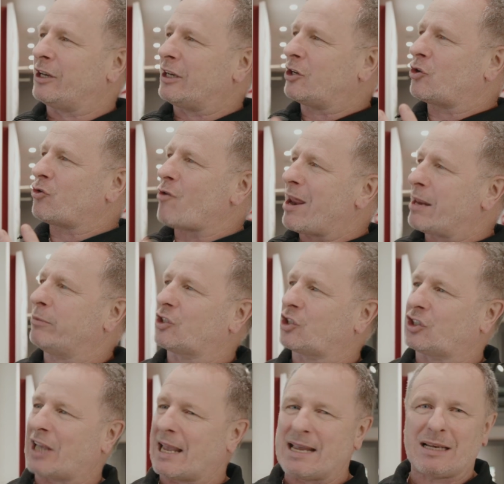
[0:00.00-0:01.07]
incredible
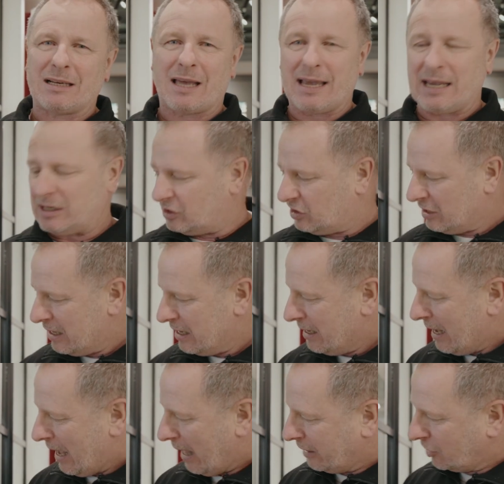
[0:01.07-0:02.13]
sight lines
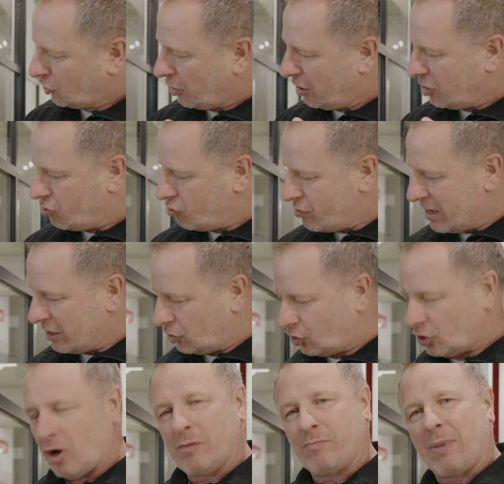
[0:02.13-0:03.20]
and it's got a great
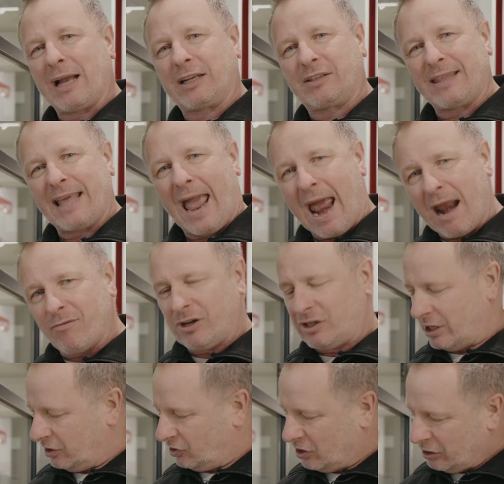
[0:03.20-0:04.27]
shout back to the
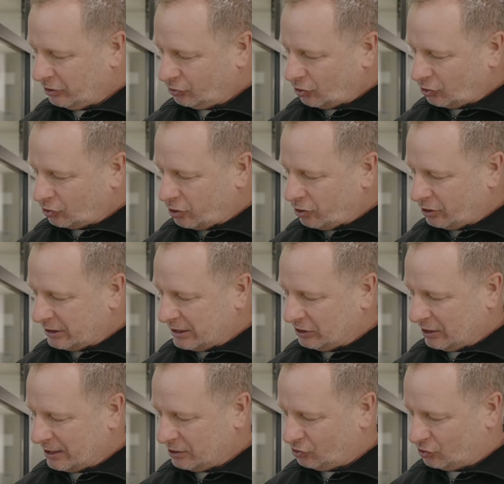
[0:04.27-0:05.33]
heritage. Just look at
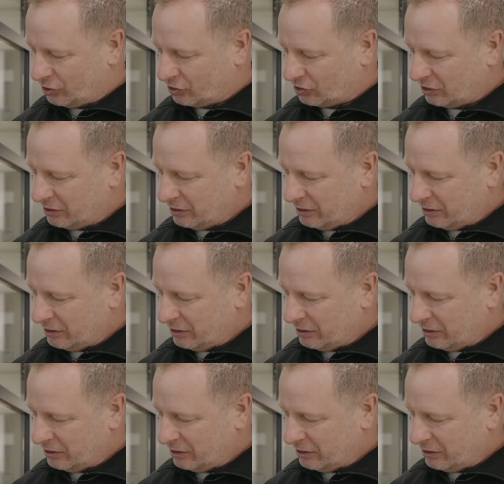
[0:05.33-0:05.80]
these hinges.